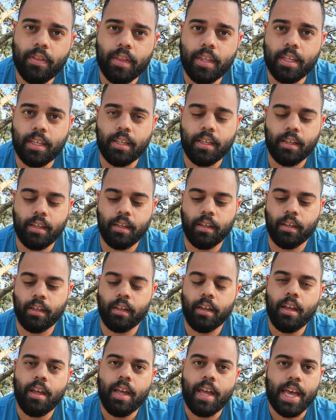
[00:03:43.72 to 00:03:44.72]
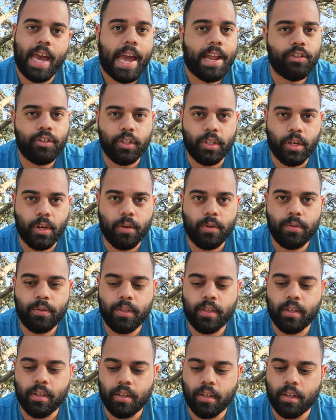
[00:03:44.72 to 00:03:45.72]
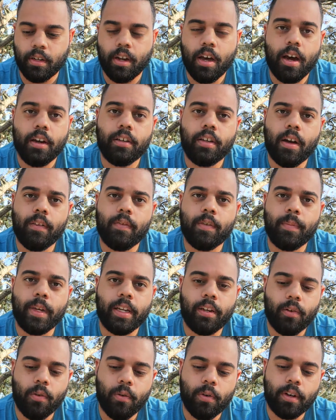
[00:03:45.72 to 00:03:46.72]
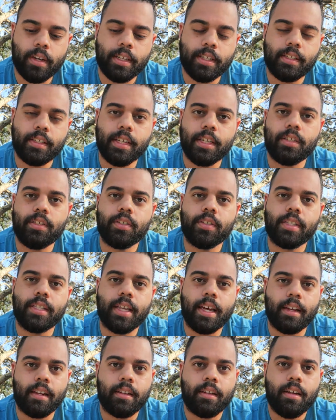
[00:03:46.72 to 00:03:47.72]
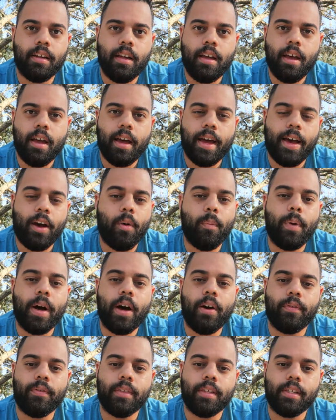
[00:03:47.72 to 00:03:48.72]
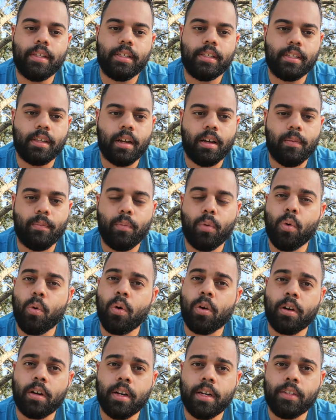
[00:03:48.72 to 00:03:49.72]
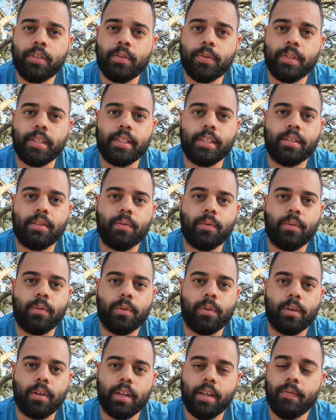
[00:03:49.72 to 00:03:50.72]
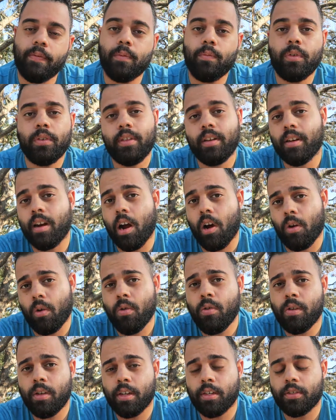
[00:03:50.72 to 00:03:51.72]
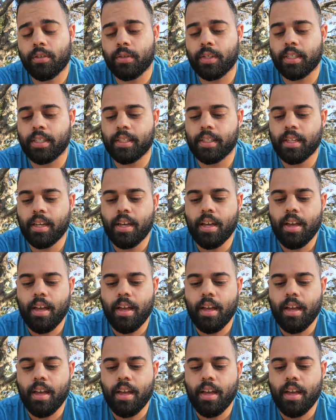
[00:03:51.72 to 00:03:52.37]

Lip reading: the NGOs, the non-government organizations that help out these poor countries, or even within our own countries.